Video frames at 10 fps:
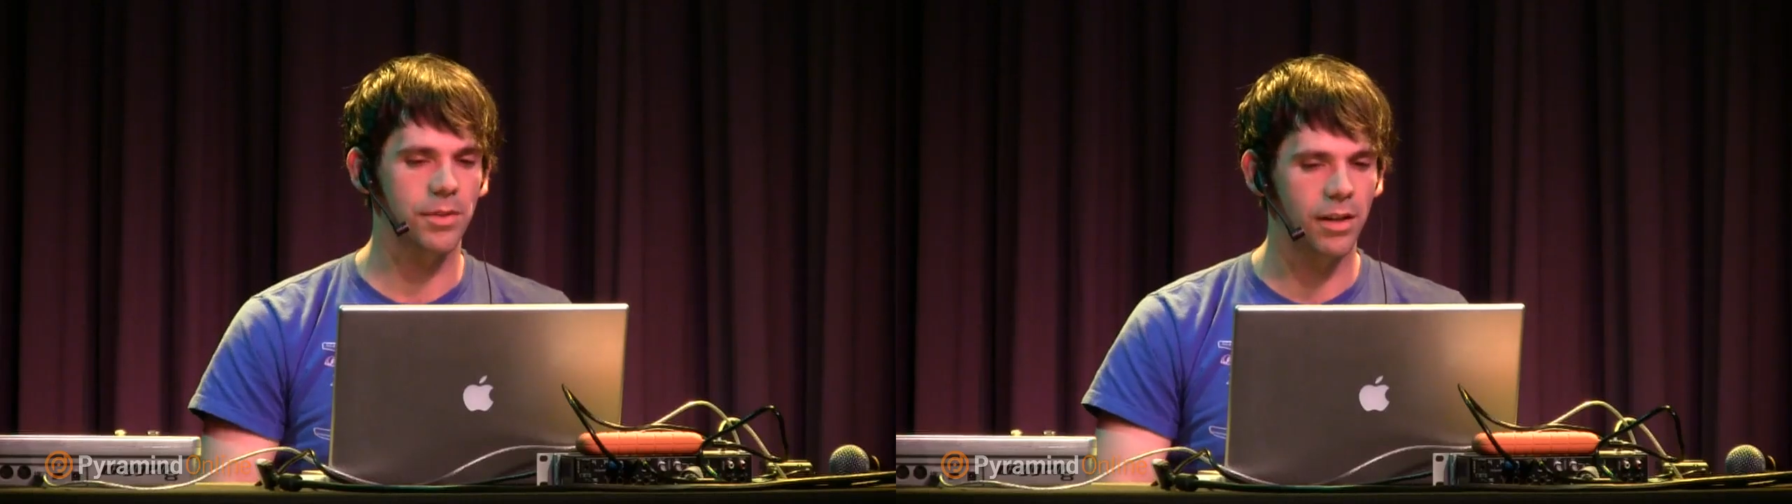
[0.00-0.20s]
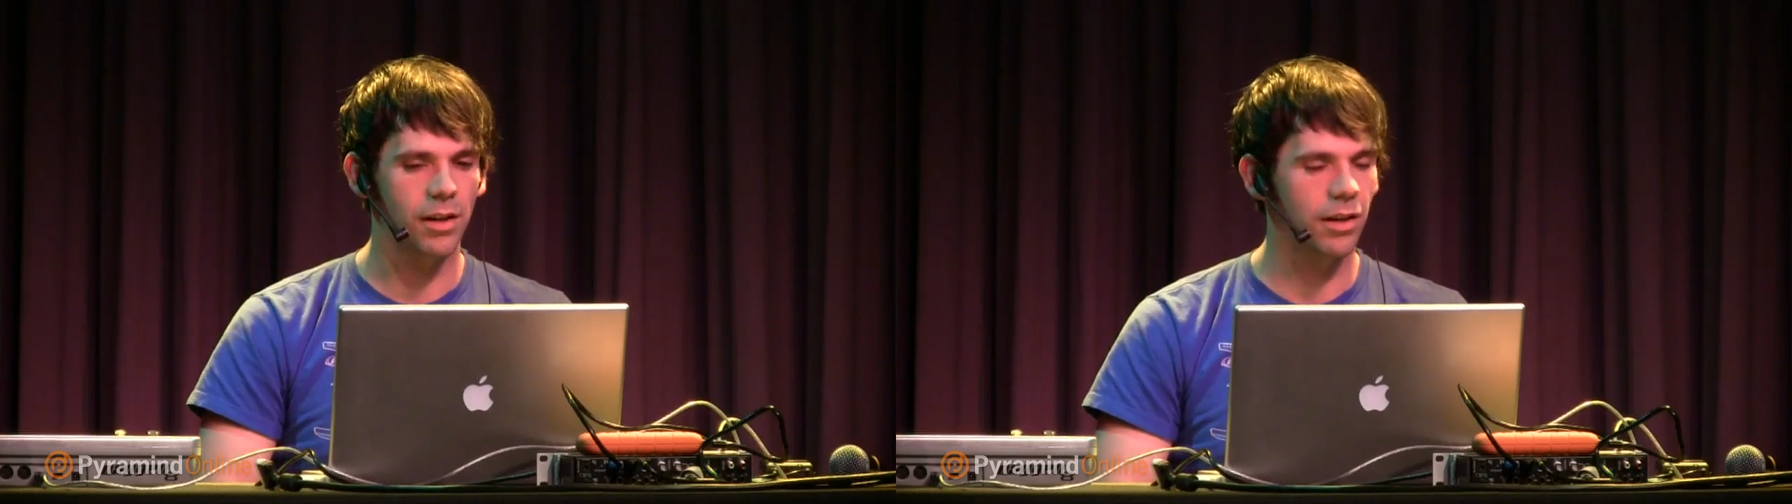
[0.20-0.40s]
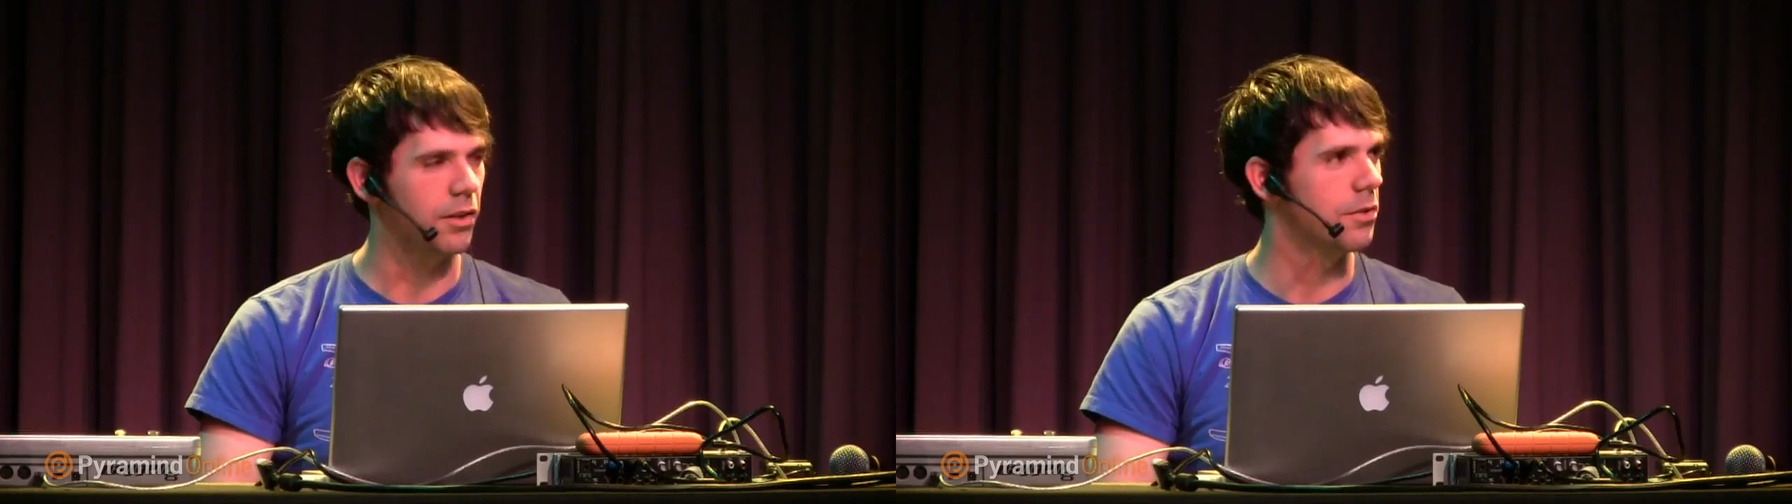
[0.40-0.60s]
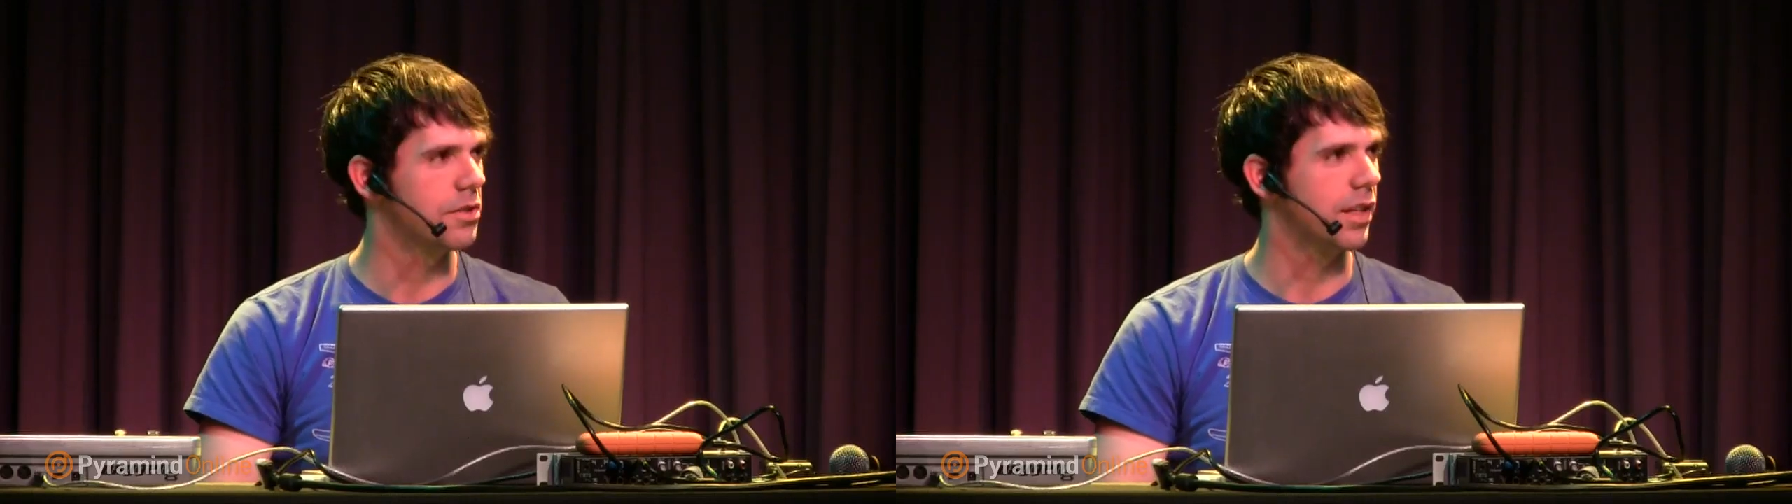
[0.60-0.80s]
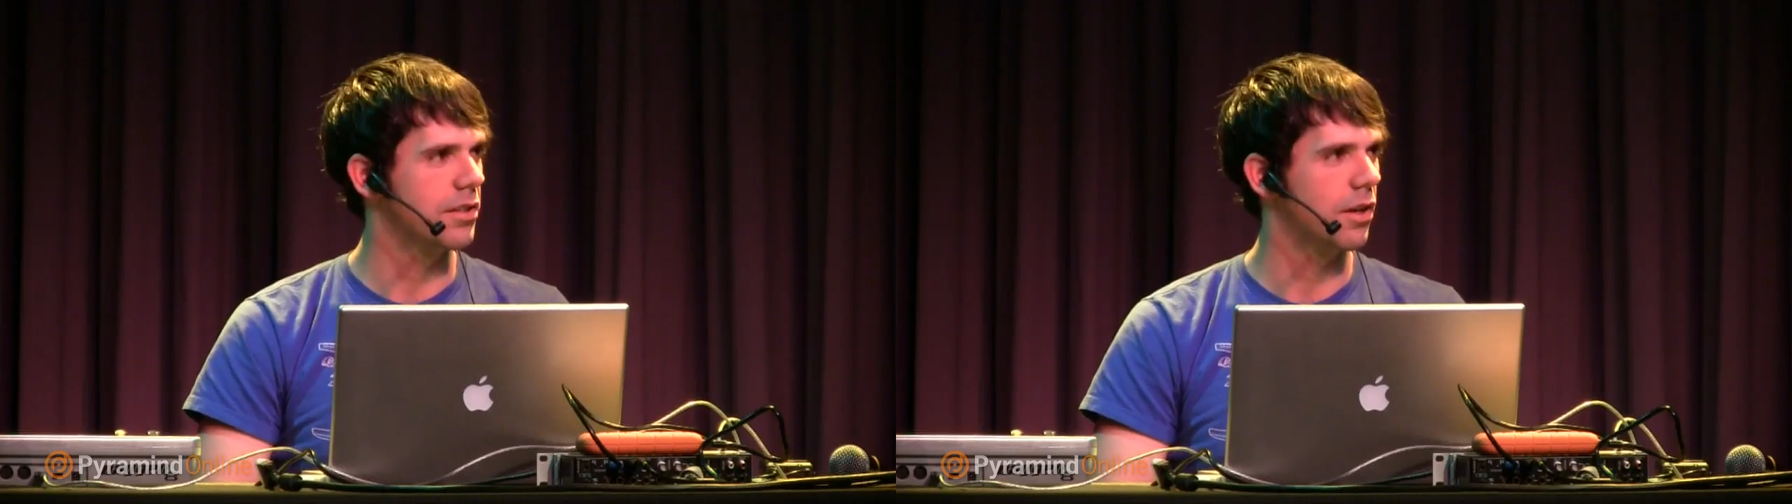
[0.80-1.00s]
done on
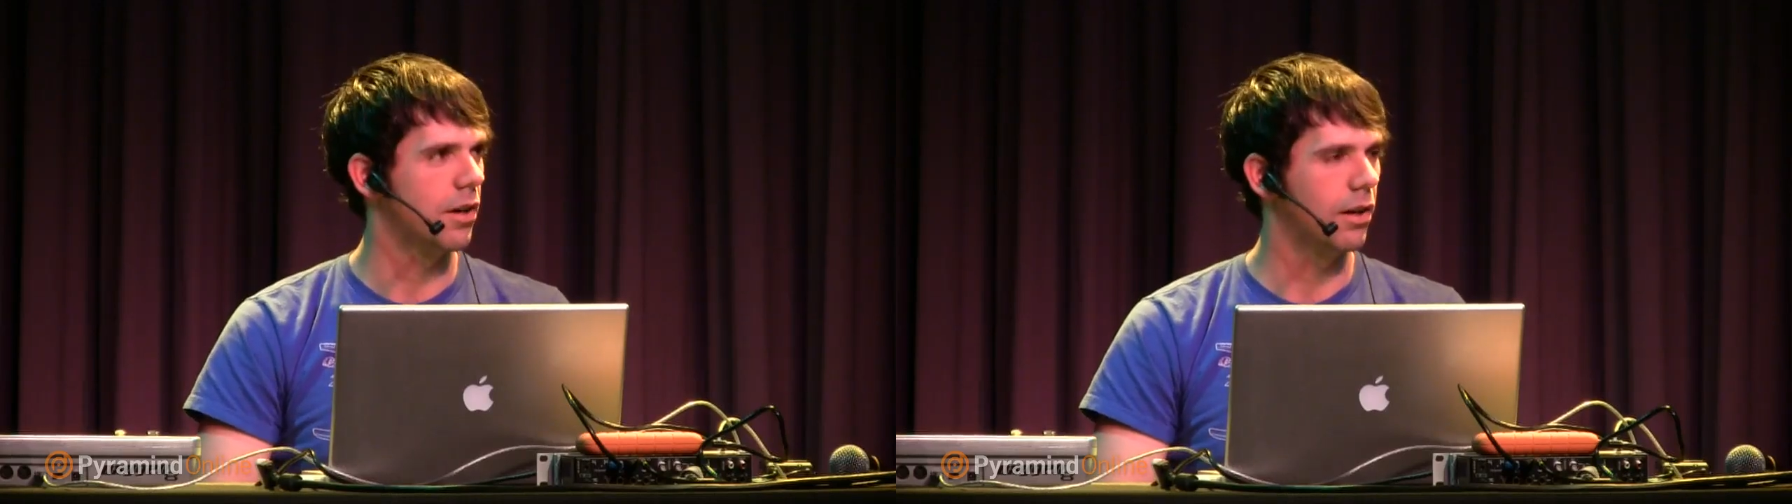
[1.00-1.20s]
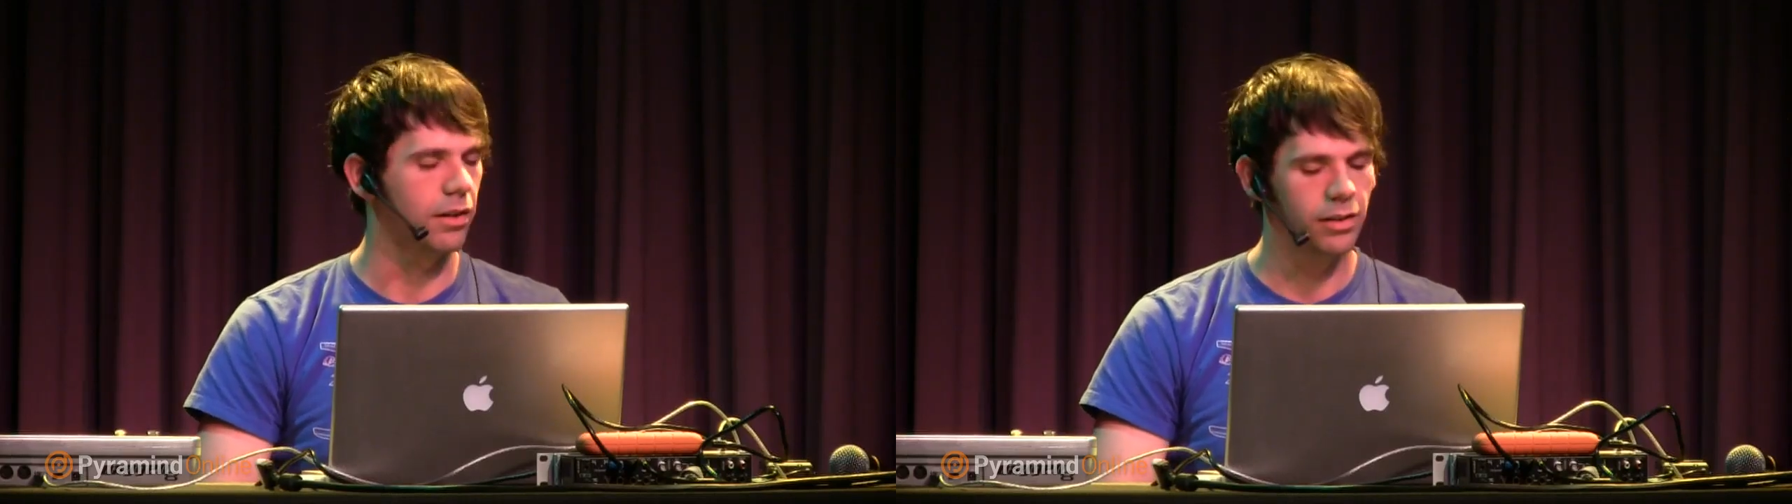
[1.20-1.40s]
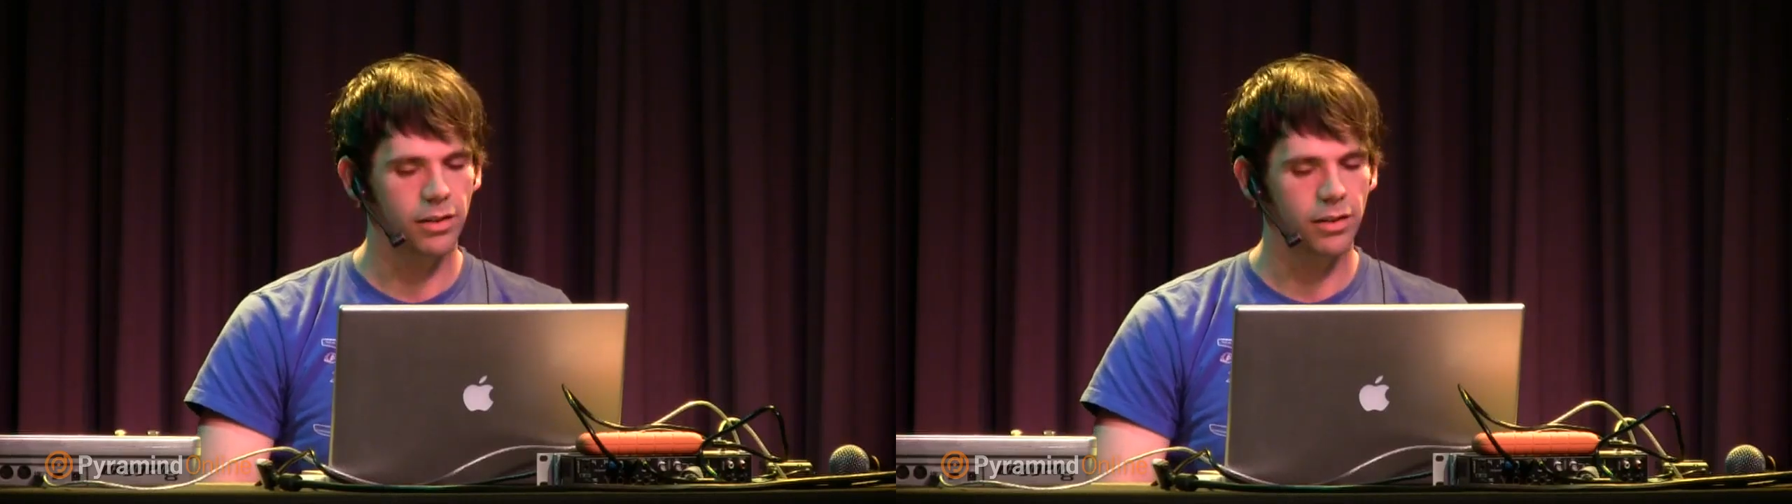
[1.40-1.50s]
acoustic guitar,